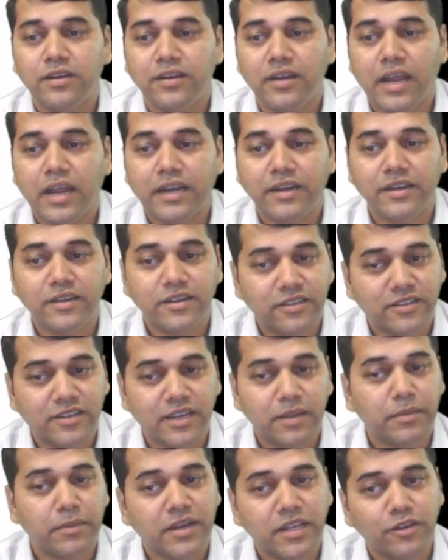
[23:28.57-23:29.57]
And
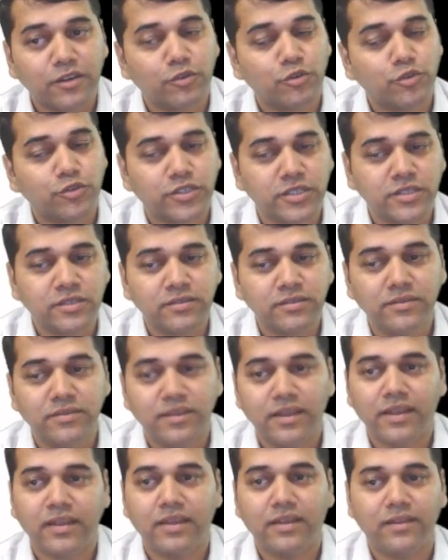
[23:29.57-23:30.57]
disclaimer conclusion,
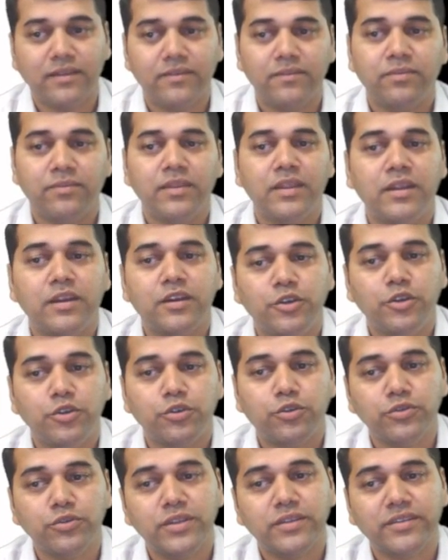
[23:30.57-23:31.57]
due
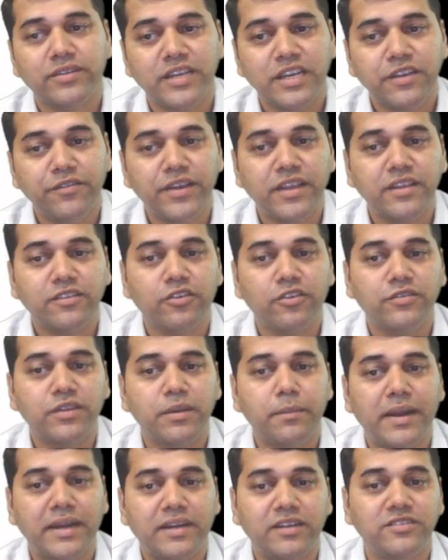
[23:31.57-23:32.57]
to the significance of the
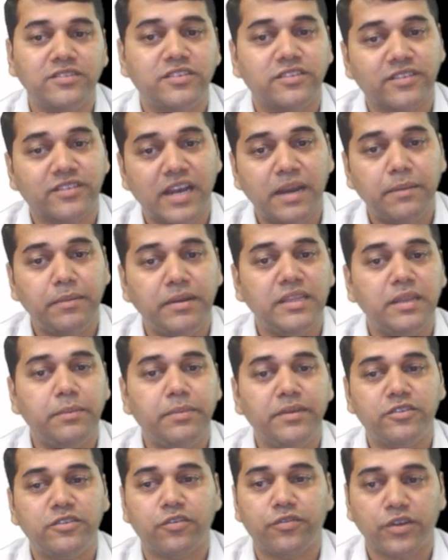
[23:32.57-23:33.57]
matters described in the
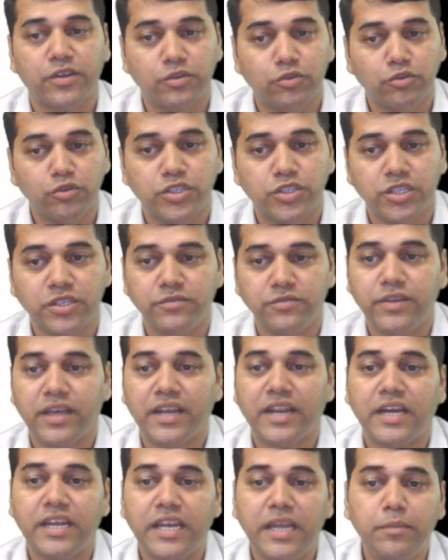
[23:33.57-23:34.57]
basis of conclusion, we
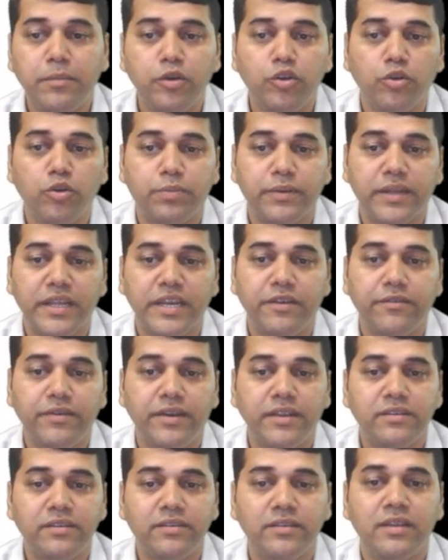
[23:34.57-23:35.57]
are unable to obtain
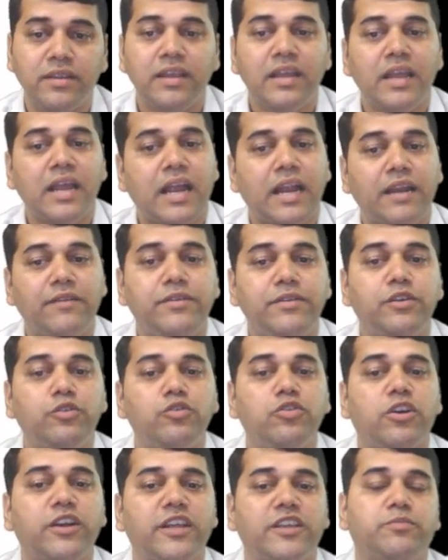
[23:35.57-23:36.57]
evidence and we do
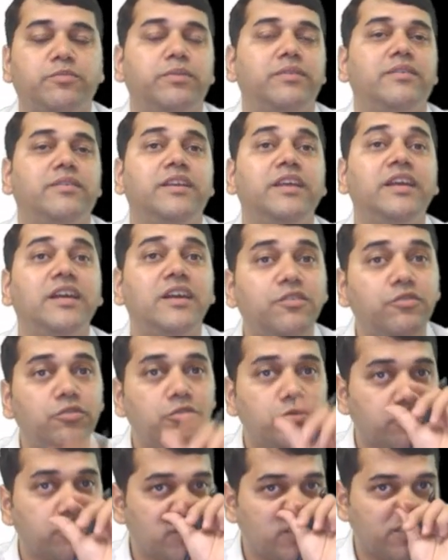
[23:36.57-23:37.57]
not express any
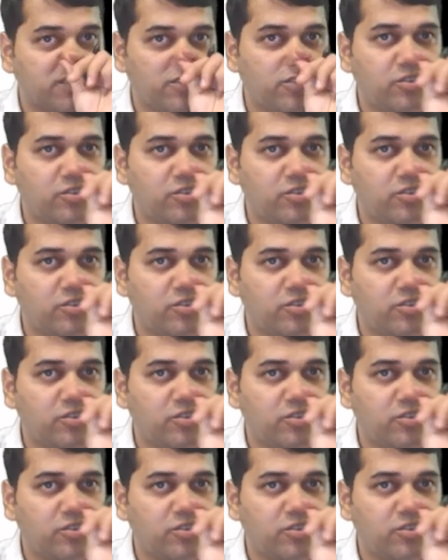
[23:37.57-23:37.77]
conclusion.